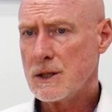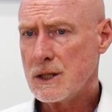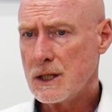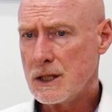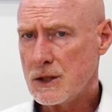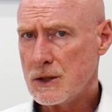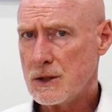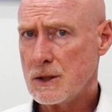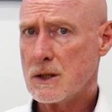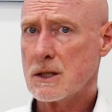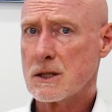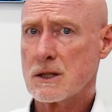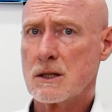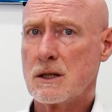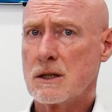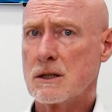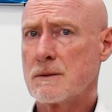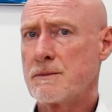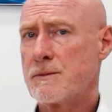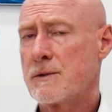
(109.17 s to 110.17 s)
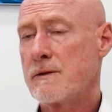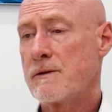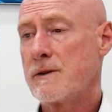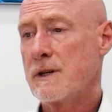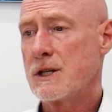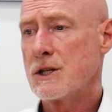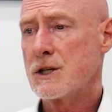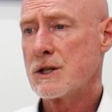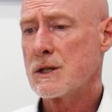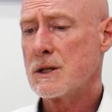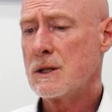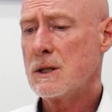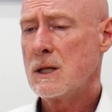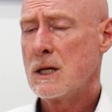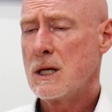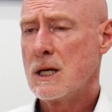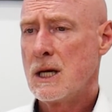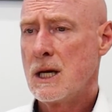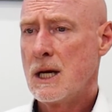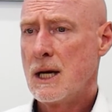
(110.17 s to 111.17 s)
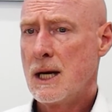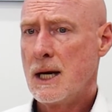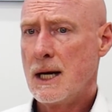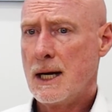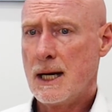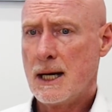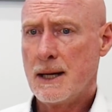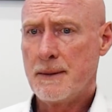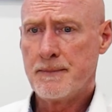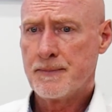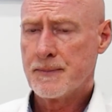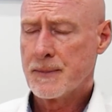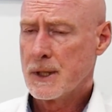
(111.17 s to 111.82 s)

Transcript: he should consult a professional. It